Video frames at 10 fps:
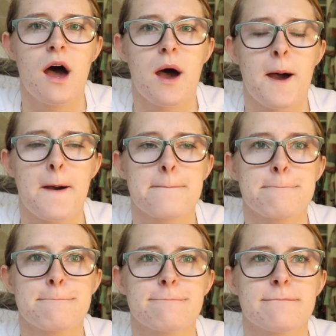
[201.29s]

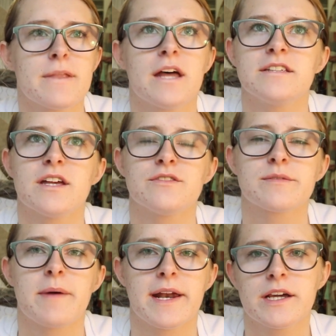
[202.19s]
That
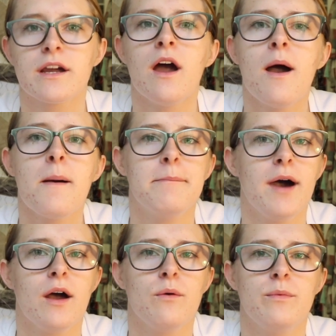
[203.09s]
sounds dramatic,
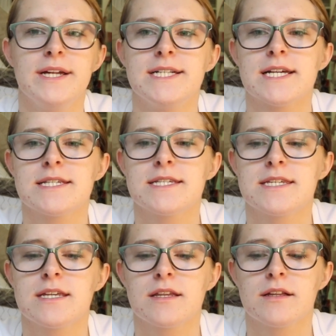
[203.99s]
but we
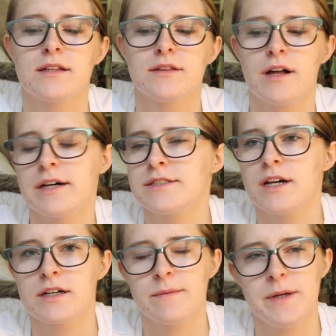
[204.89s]
just lost
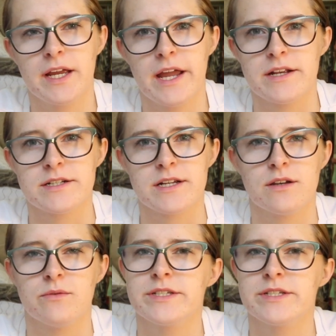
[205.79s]
all communication.